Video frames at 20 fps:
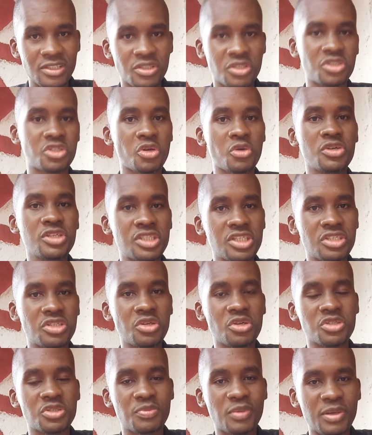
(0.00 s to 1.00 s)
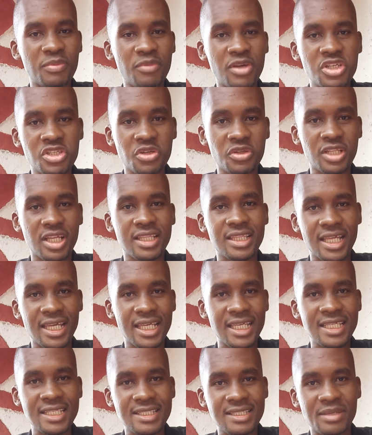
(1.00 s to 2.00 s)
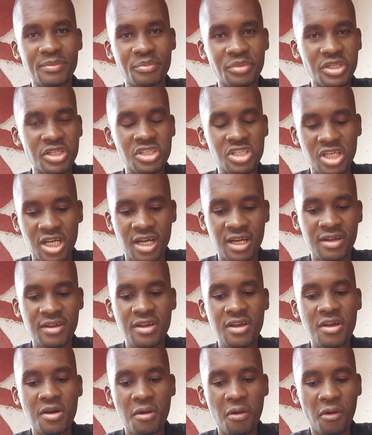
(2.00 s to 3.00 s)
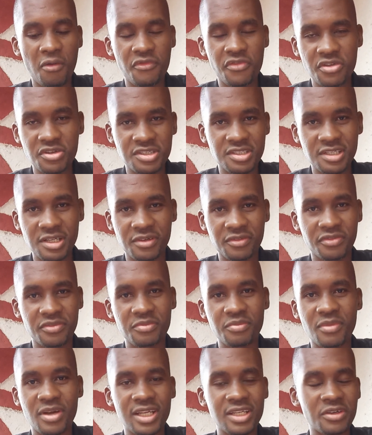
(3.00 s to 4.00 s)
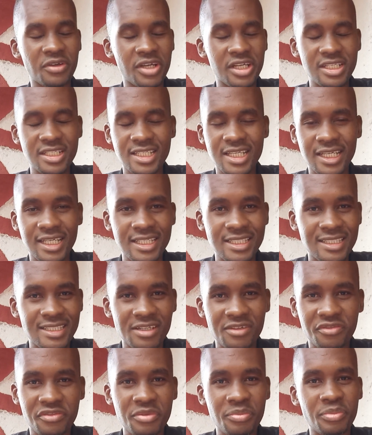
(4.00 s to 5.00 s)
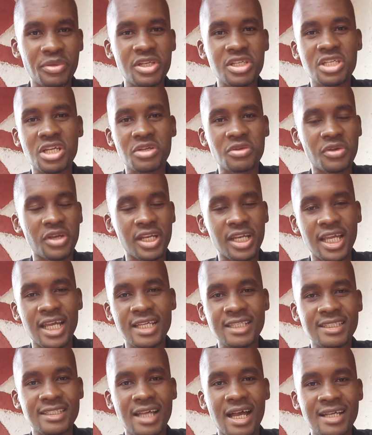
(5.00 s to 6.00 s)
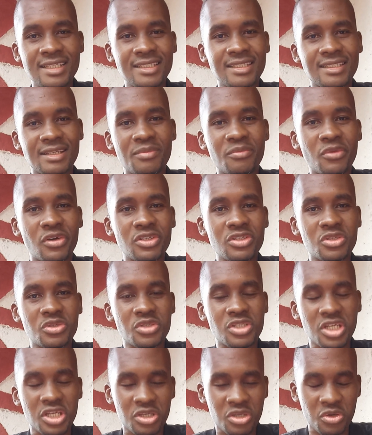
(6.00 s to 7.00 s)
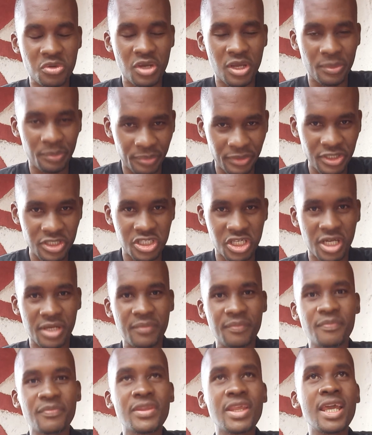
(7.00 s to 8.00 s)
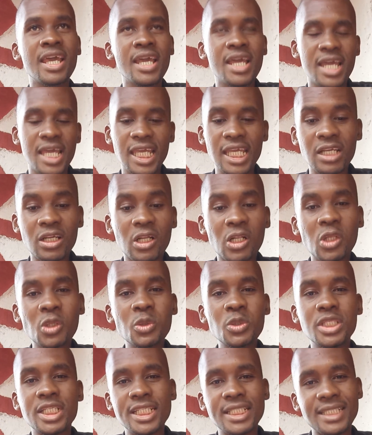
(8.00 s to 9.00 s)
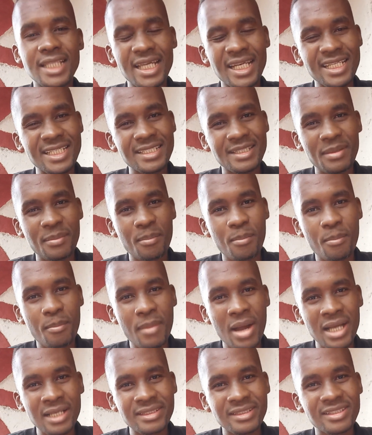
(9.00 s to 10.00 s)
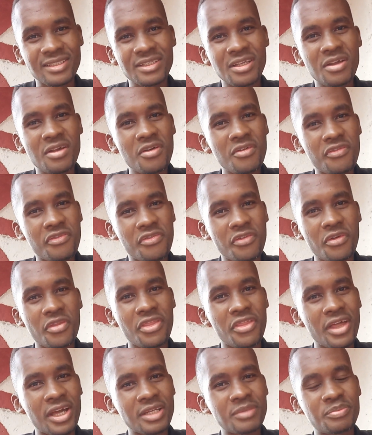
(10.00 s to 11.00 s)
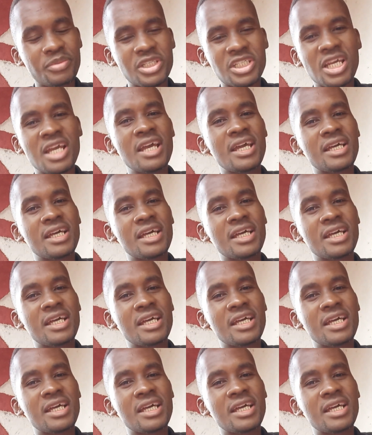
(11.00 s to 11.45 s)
The choice is yours, but make sure that there is a picture of yourself. You can take a selfie picture, you can ask someone to take you a picture. Included, there is a marks for that picture.